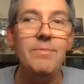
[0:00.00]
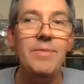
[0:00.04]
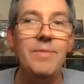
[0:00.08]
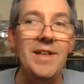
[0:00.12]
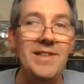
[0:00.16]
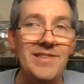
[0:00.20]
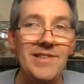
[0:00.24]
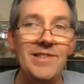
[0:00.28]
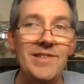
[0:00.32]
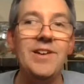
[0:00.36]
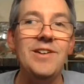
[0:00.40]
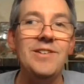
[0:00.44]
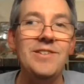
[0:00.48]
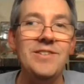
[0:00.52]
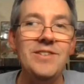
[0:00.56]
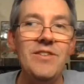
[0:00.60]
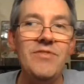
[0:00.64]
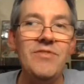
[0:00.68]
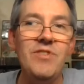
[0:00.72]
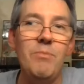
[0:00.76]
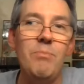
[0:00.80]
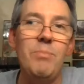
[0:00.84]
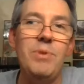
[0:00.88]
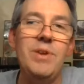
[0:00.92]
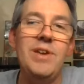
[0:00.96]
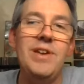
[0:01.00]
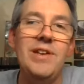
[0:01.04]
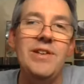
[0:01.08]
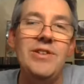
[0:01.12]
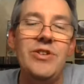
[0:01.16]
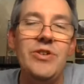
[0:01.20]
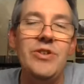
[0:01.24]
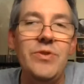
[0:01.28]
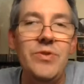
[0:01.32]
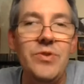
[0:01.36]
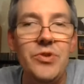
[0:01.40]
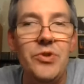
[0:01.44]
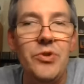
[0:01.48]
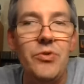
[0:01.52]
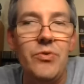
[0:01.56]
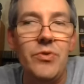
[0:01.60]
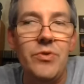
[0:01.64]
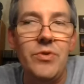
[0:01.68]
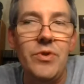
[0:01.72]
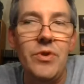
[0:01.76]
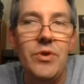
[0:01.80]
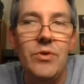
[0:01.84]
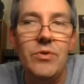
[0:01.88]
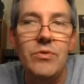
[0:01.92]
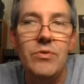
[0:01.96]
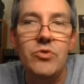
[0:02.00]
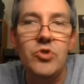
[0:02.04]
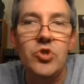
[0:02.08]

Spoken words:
That's a lot of stuff to pick and choose through, though.